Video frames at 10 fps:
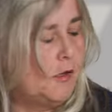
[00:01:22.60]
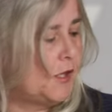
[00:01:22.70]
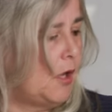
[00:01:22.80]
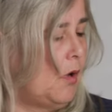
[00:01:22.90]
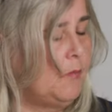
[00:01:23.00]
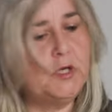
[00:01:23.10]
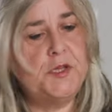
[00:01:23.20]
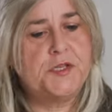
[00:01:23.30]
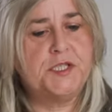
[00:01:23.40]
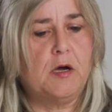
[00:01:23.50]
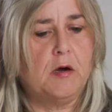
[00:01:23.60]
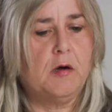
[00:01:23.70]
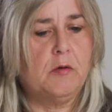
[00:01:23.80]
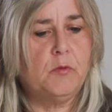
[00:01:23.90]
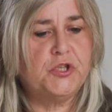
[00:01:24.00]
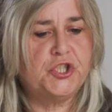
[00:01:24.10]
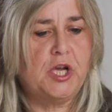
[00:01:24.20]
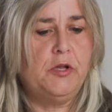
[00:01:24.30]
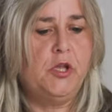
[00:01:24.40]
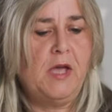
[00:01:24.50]
So I'm going to start with
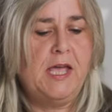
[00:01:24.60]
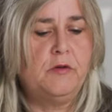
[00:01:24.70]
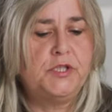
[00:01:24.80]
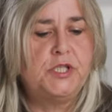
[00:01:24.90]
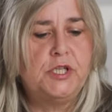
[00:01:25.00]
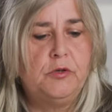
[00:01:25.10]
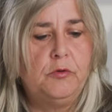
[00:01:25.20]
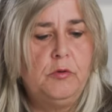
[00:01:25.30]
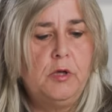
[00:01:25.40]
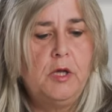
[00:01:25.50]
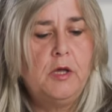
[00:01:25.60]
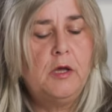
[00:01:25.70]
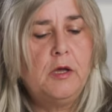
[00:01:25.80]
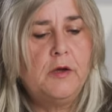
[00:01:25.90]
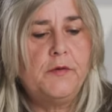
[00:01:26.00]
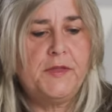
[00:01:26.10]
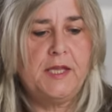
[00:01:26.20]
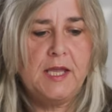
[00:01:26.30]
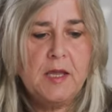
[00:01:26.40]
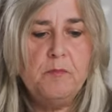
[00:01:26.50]
showing you how to do
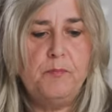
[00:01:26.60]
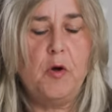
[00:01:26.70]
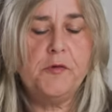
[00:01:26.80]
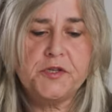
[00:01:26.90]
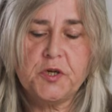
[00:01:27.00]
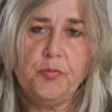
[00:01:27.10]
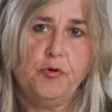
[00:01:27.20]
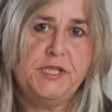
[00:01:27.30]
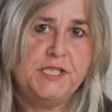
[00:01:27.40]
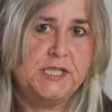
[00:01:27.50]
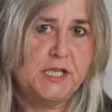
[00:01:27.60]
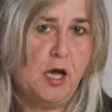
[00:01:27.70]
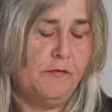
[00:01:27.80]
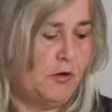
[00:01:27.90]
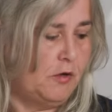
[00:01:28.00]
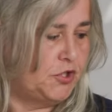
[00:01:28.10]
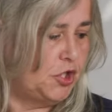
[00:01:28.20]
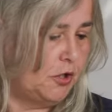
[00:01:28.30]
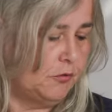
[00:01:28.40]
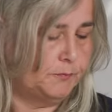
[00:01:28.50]
the embossed printed cover of a
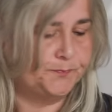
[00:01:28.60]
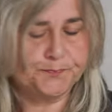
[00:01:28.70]
journal.